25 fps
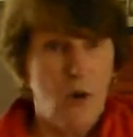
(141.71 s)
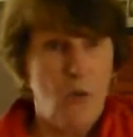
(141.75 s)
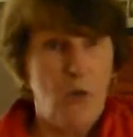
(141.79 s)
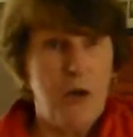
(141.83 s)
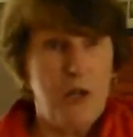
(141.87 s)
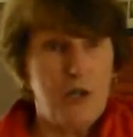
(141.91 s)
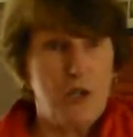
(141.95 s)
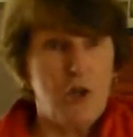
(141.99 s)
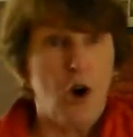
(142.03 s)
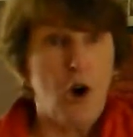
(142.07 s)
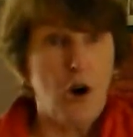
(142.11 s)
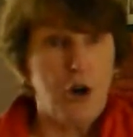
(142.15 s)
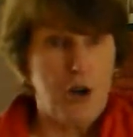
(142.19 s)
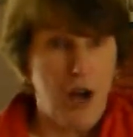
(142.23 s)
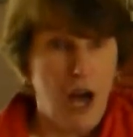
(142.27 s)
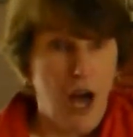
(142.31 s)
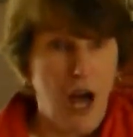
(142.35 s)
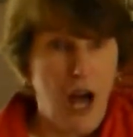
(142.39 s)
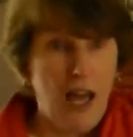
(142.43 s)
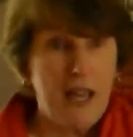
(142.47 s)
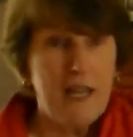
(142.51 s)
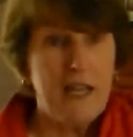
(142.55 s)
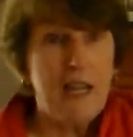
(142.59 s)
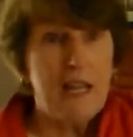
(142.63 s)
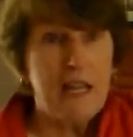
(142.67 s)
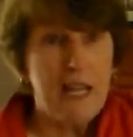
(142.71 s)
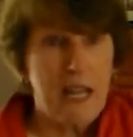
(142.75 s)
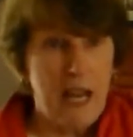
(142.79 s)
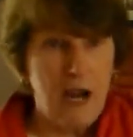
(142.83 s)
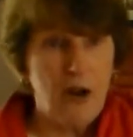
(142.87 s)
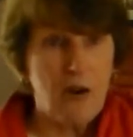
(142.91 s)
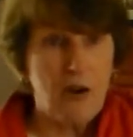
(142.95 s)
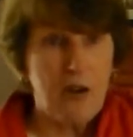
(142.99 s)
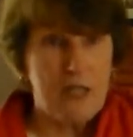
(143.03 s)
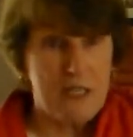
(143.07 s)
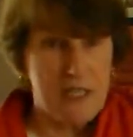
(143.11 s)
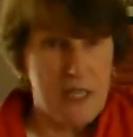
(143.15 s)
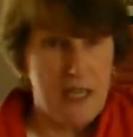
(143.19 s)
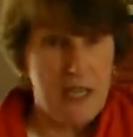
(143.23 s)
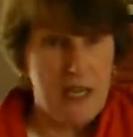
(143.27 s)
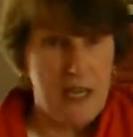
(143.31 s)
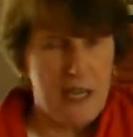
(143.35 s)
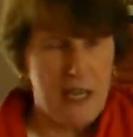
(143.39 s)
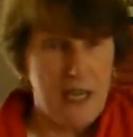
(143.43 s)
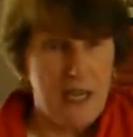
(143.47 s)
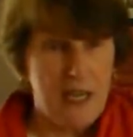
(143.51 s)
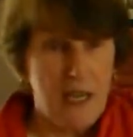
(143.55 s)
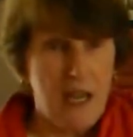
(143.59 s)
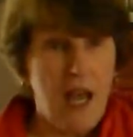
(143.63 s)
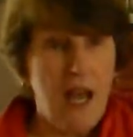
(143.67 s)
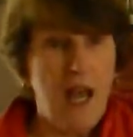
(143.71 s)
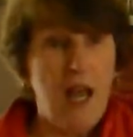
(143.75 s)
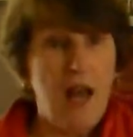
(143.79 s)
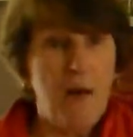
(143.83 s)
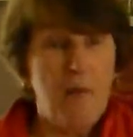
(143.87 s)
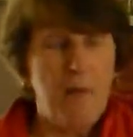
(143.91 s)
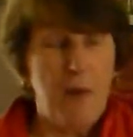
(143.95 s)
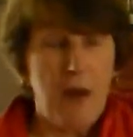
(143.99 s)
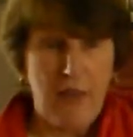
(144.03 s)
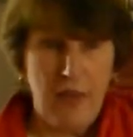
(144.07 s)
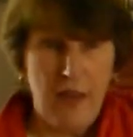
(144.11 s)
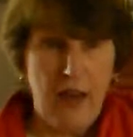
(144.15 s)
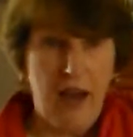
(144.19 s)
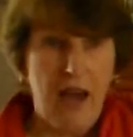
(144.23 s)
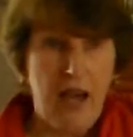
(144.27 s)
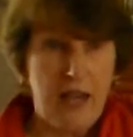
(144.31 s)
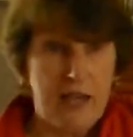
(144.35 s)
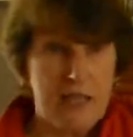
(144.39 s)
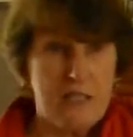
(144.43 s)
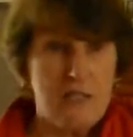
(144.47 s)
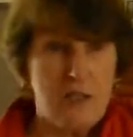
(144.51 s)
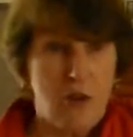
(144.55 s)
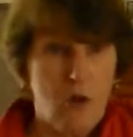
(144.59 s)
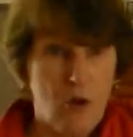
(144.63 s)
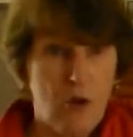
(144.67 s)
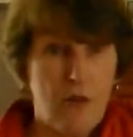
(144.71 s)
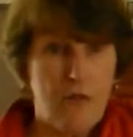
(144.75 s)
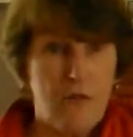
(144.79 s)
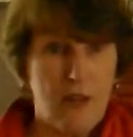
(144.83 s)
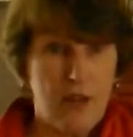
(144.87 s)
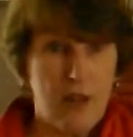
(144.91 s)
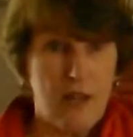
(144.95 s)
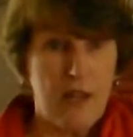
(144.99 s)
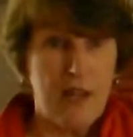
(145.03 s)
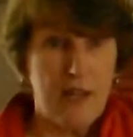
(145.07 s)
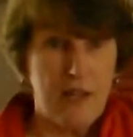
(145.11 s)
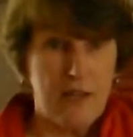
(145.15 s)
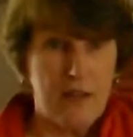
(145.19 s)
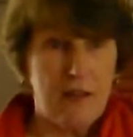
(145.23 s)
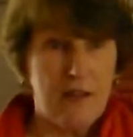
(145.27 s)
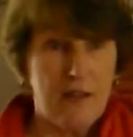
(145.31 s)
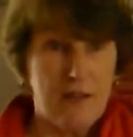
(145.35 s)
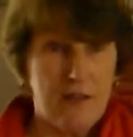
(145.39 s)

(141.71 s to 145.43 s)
which are not guaranteed by the highest law of the land.